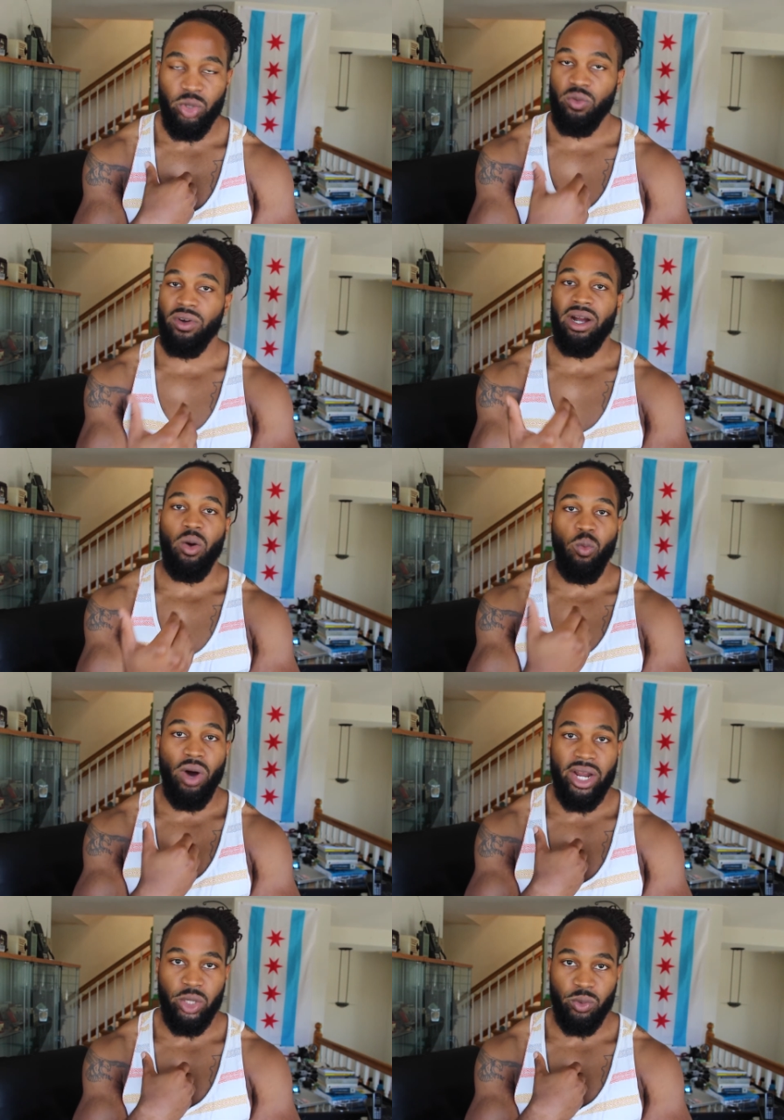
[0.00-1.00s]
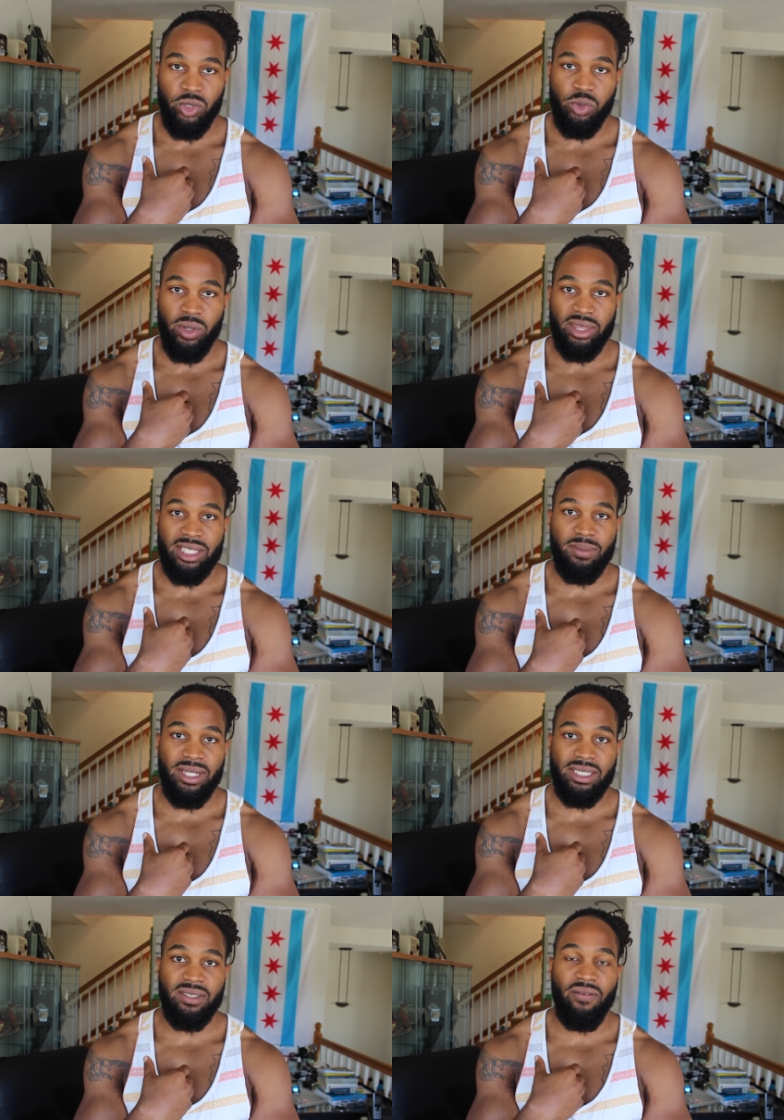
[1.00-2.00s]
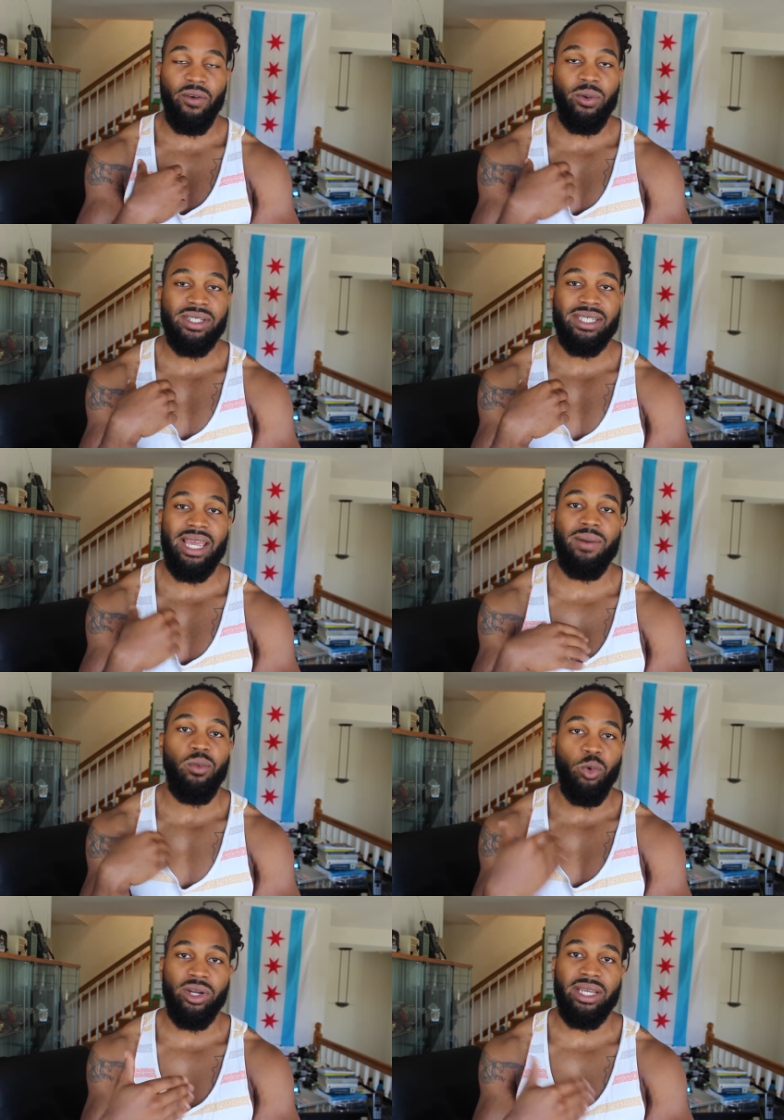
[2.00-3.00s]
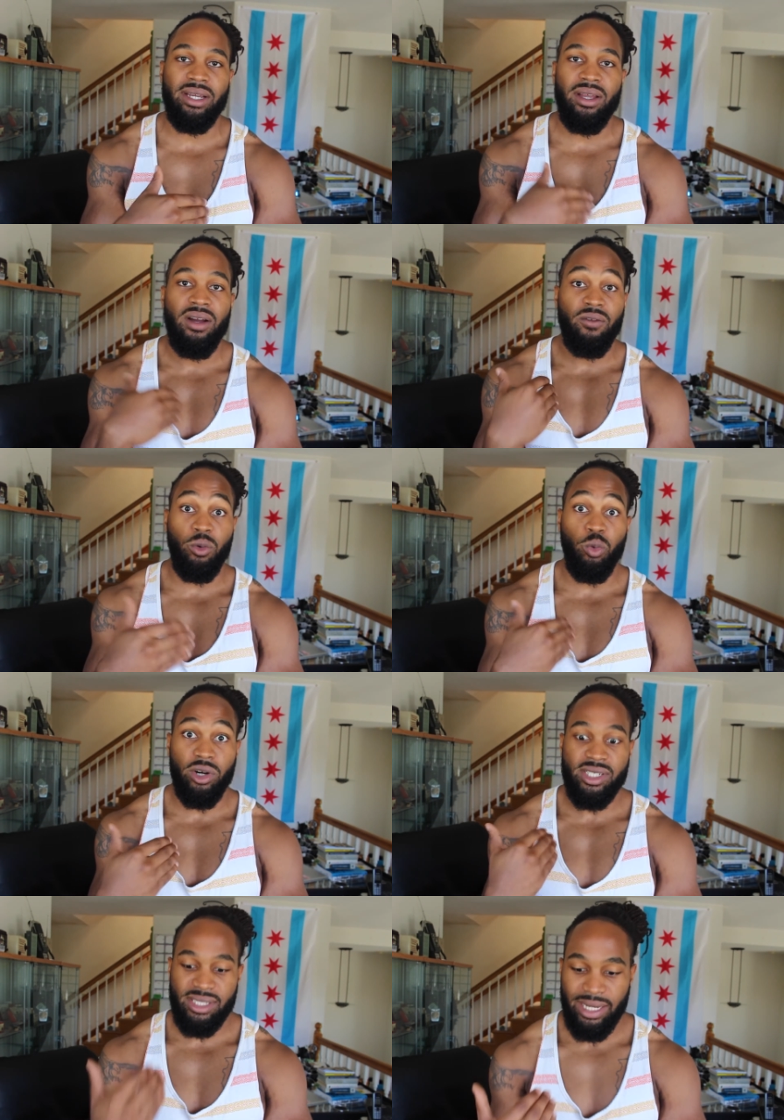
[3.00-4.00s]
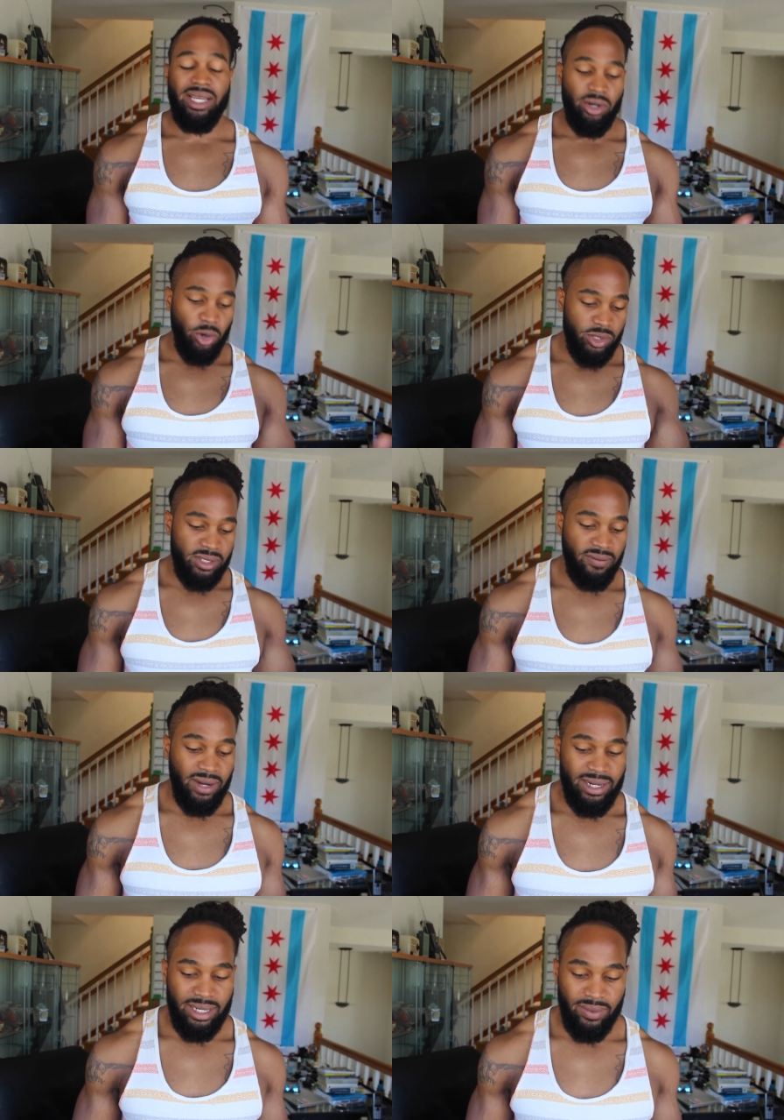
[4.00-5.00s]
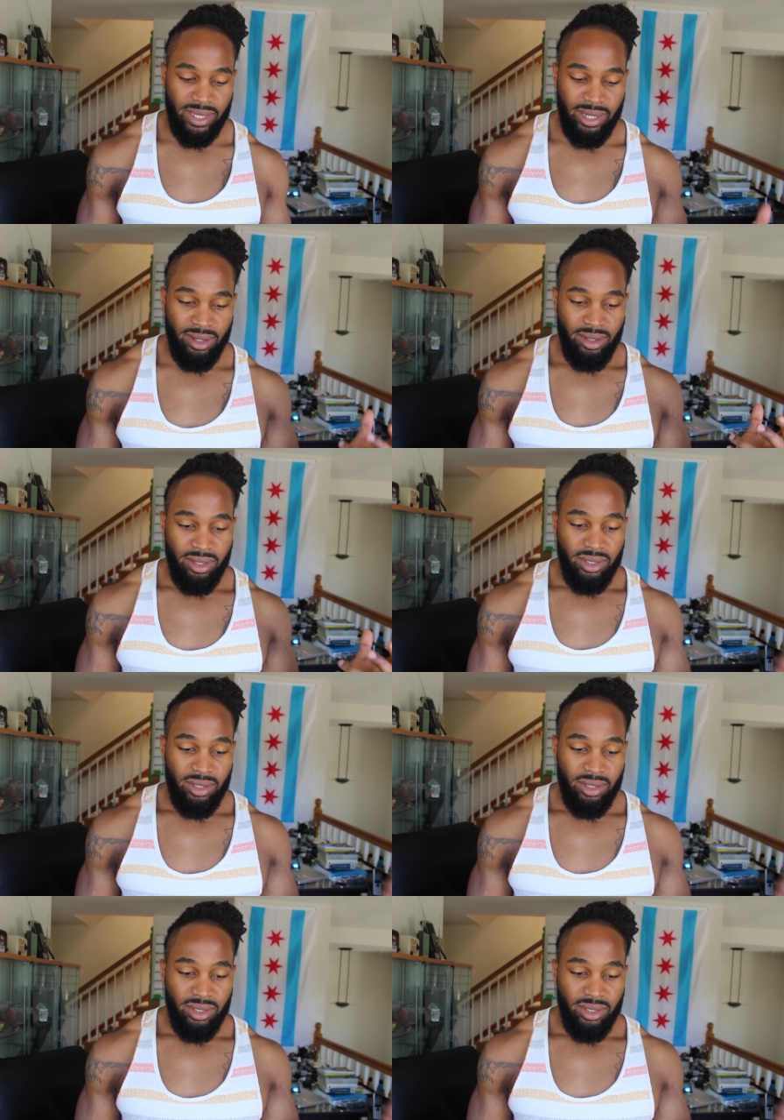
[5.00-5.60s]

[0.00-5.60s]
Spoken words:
You forgot why you were doing this because the focus came working for work's sake. It hurts to find out that